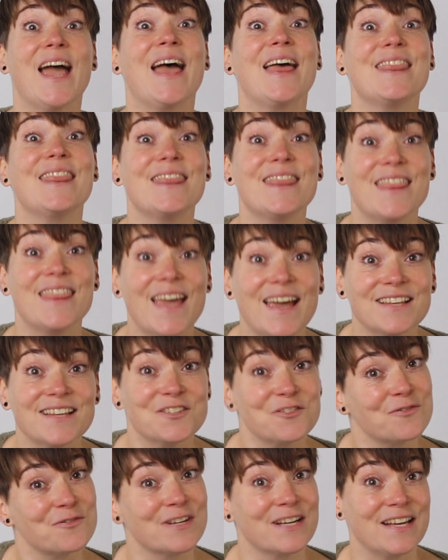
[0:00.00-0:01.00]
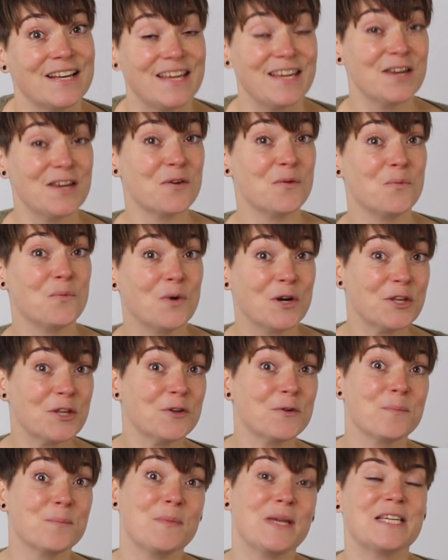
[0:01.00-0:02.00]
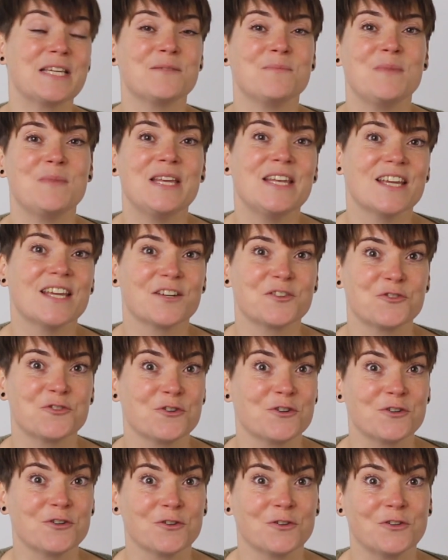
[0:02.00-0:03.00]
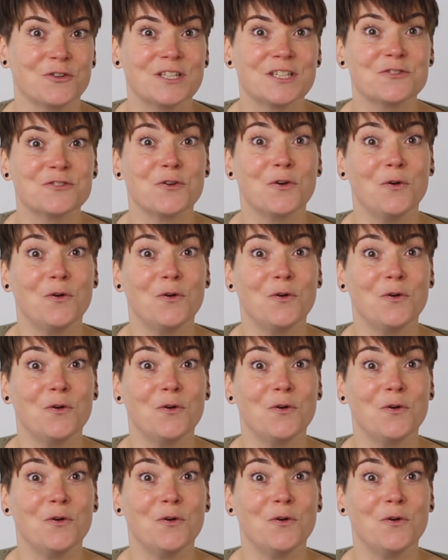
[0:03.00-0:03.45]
And that's really what your mixed media journal is